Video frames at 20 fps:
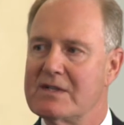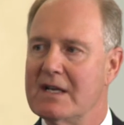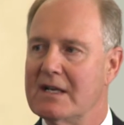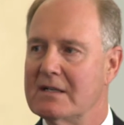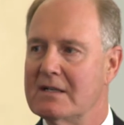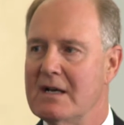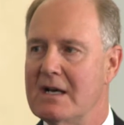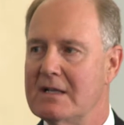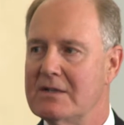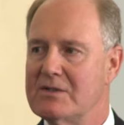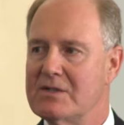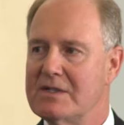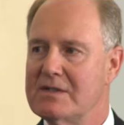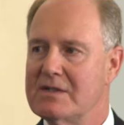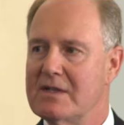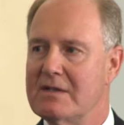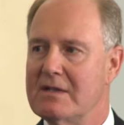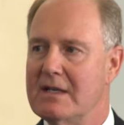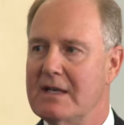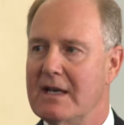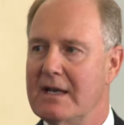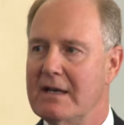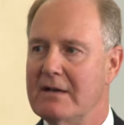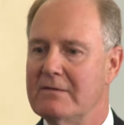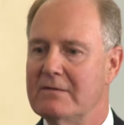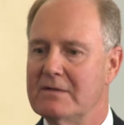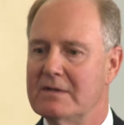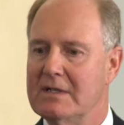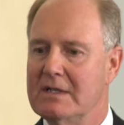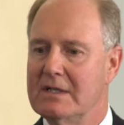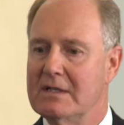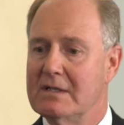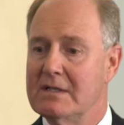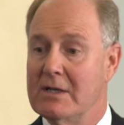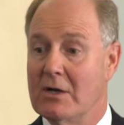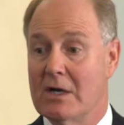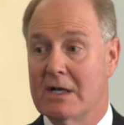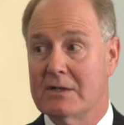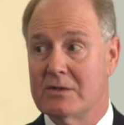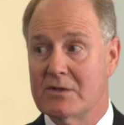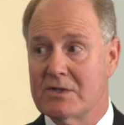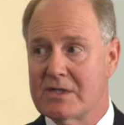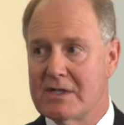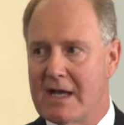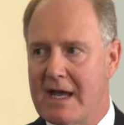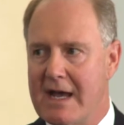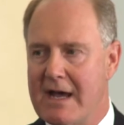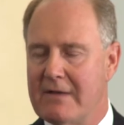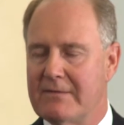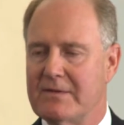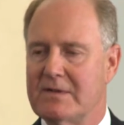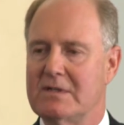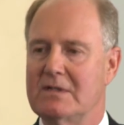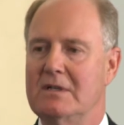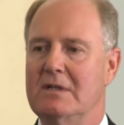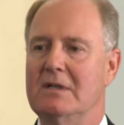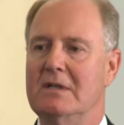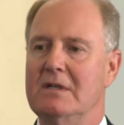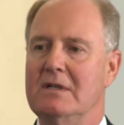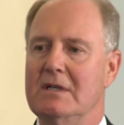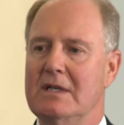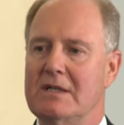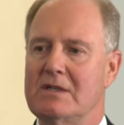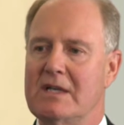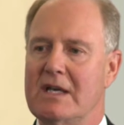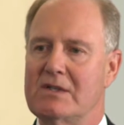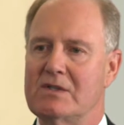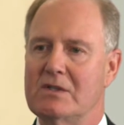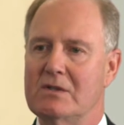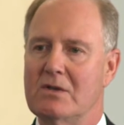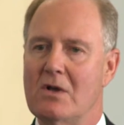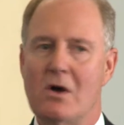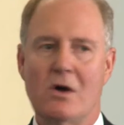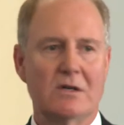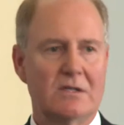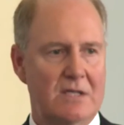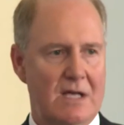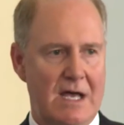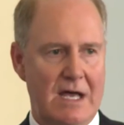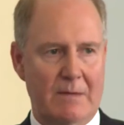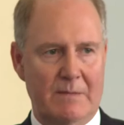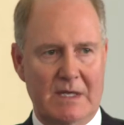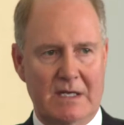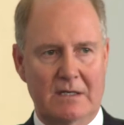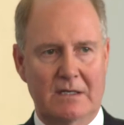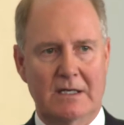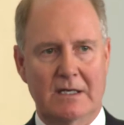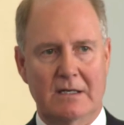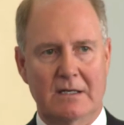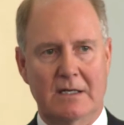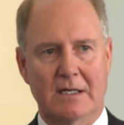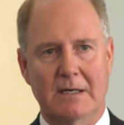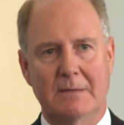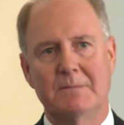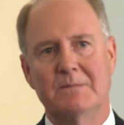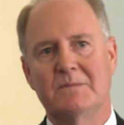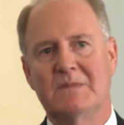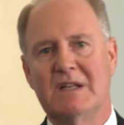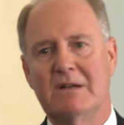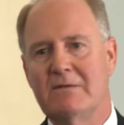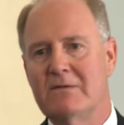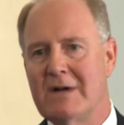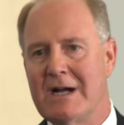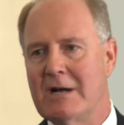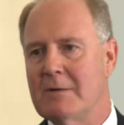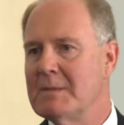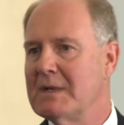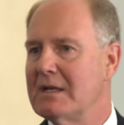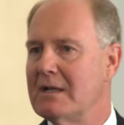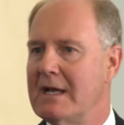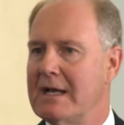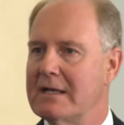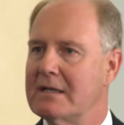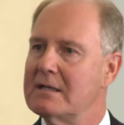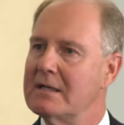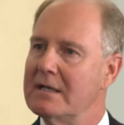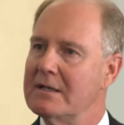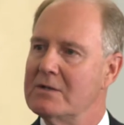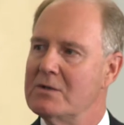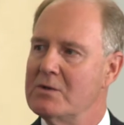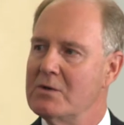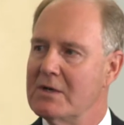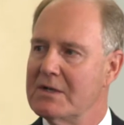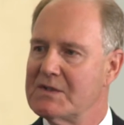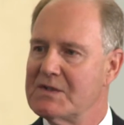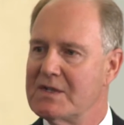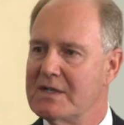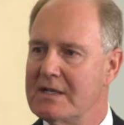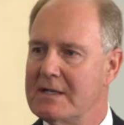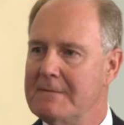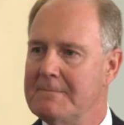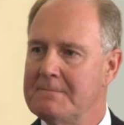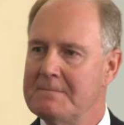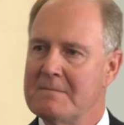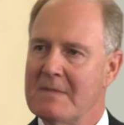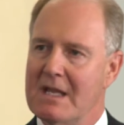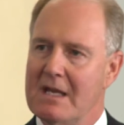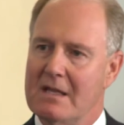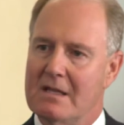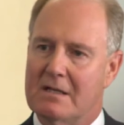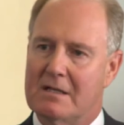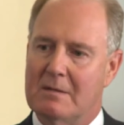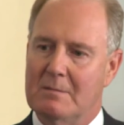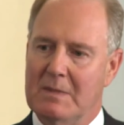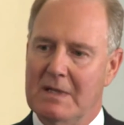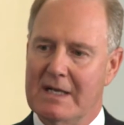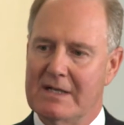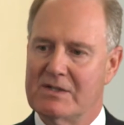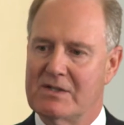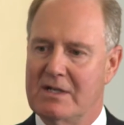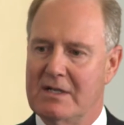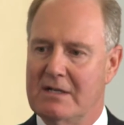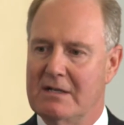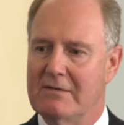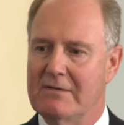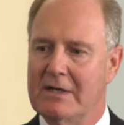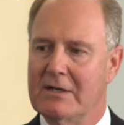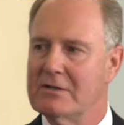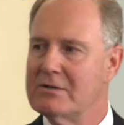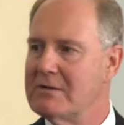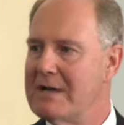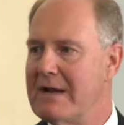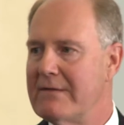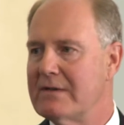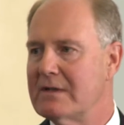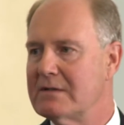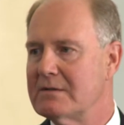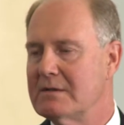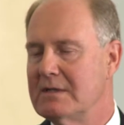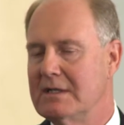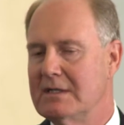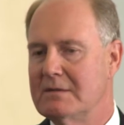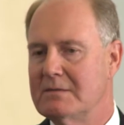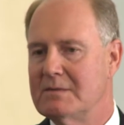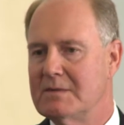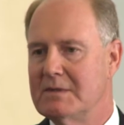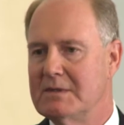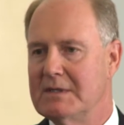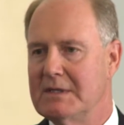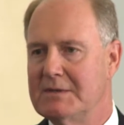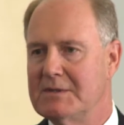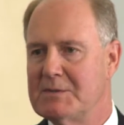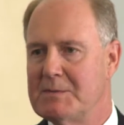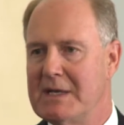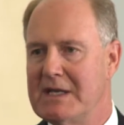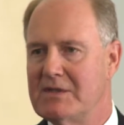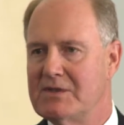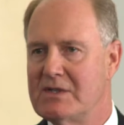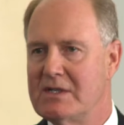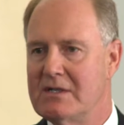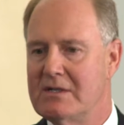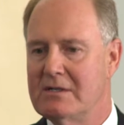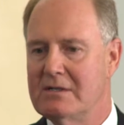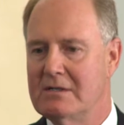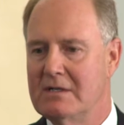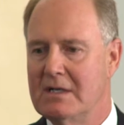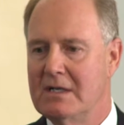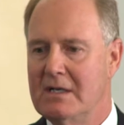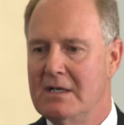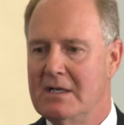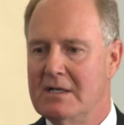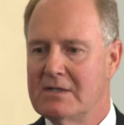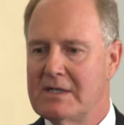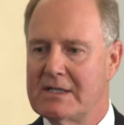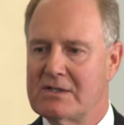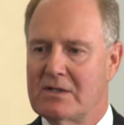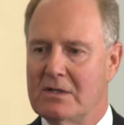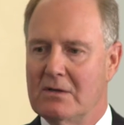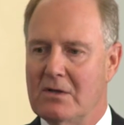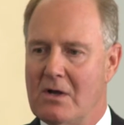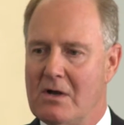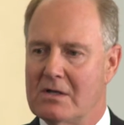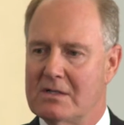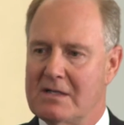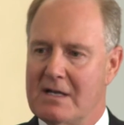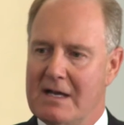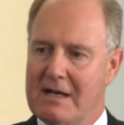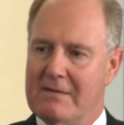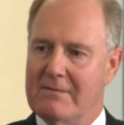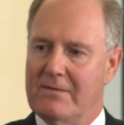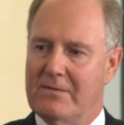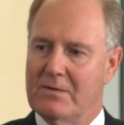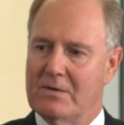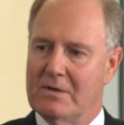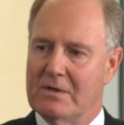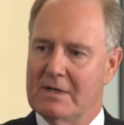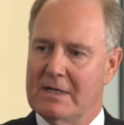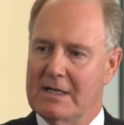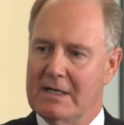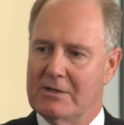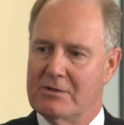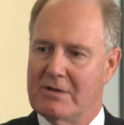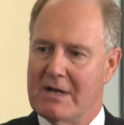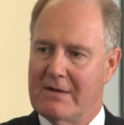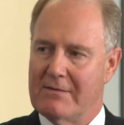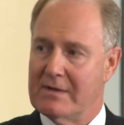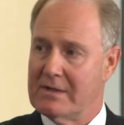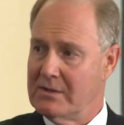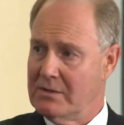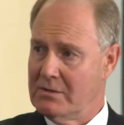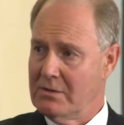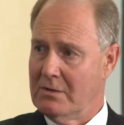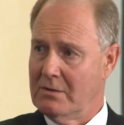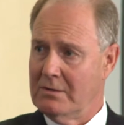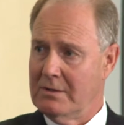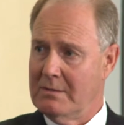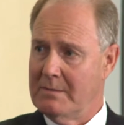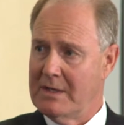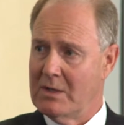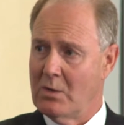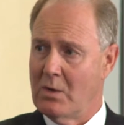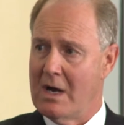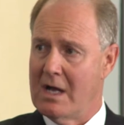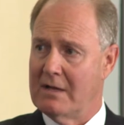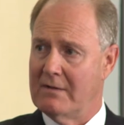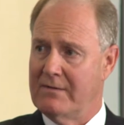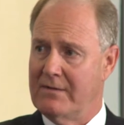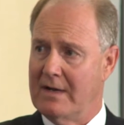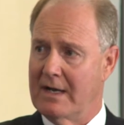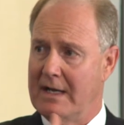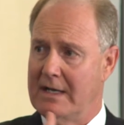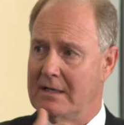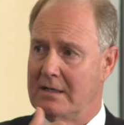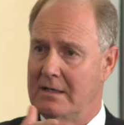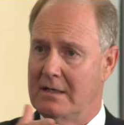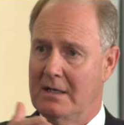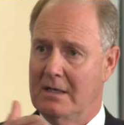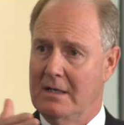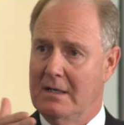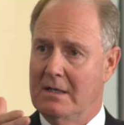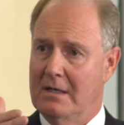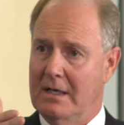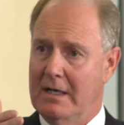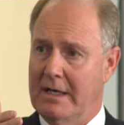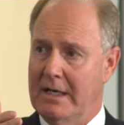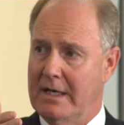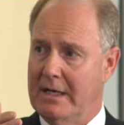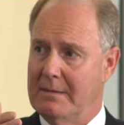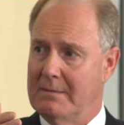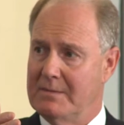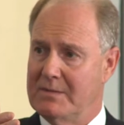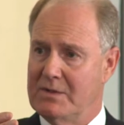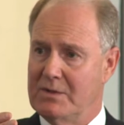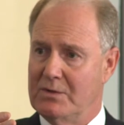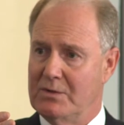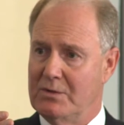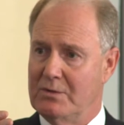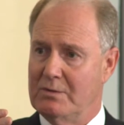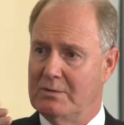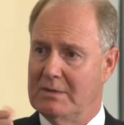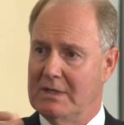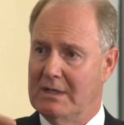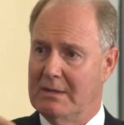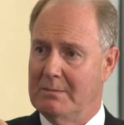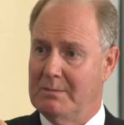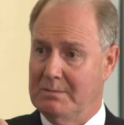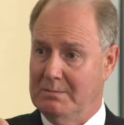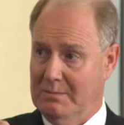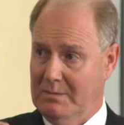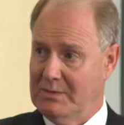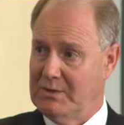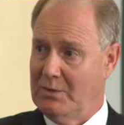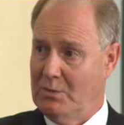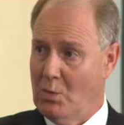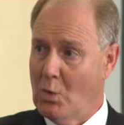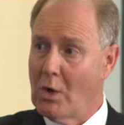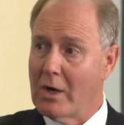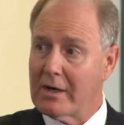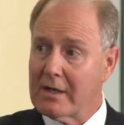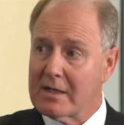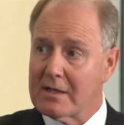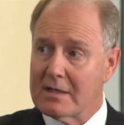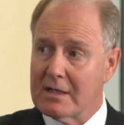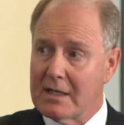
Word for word: technologies that they have. They're understaffed. It takes a long time in, in uh, an environment like uh, New York City and the complexity of air traffic uh, uh, space here. It takes a long time for an air traffic controller to be qualified um, to, uh, to work